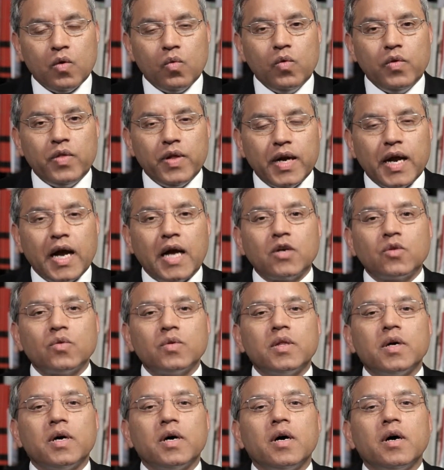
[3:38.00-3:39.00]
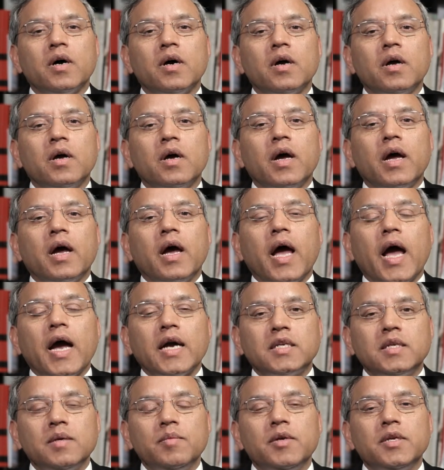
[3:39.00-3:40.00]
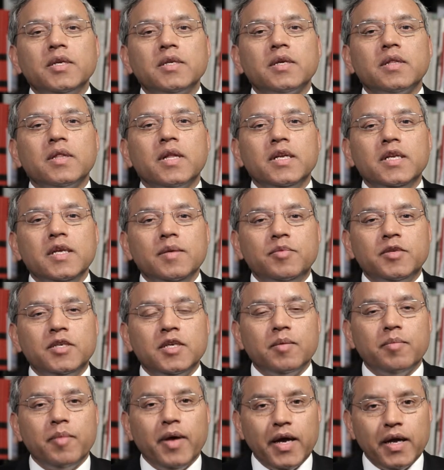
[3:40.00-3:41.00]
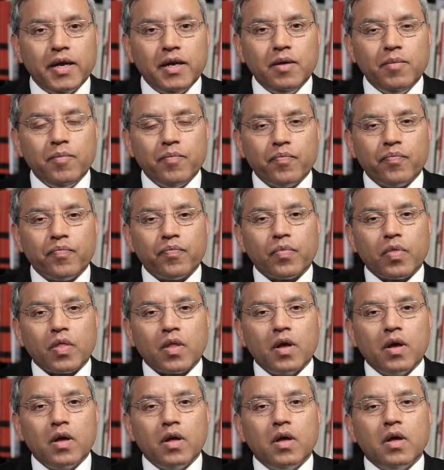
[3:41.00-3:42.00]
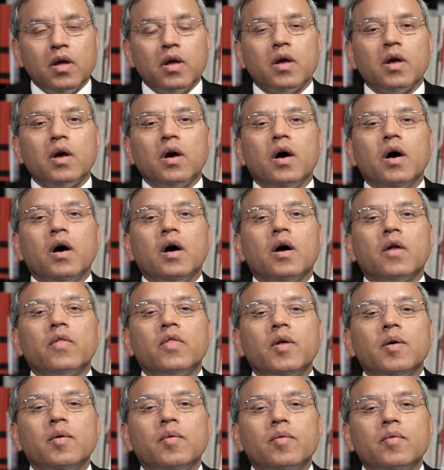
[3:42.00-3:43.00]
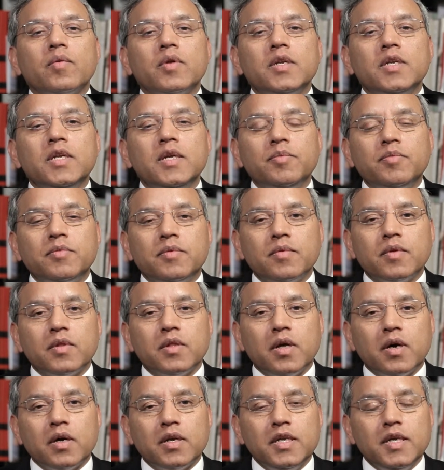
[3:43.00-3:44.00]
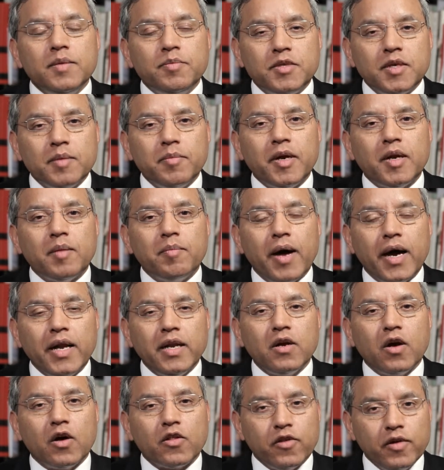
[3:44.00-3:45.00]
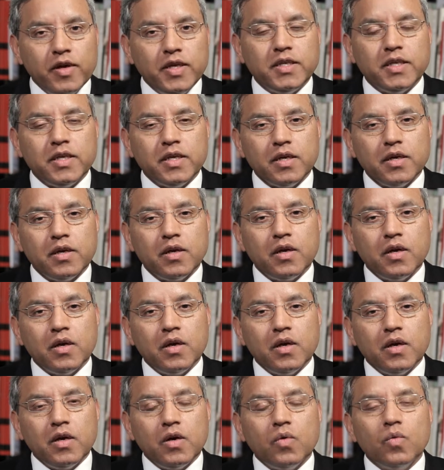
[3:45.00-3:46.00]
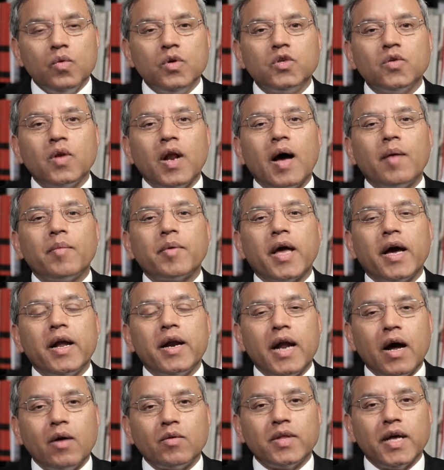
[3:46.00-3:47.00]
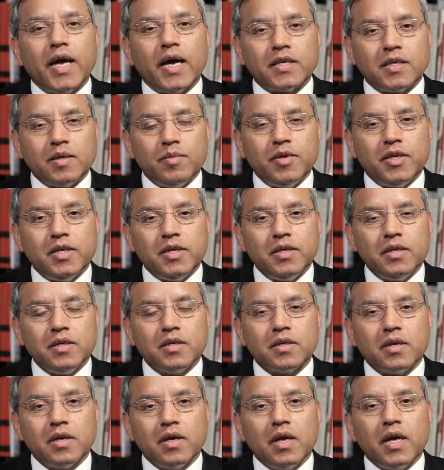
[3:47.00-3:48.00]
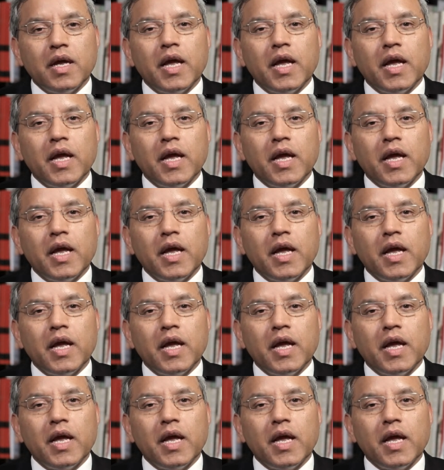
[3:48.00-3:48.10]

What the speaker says: With regard to the activities in the deep sea bed, the deep sea bed mining authority, which will have carried out the activities,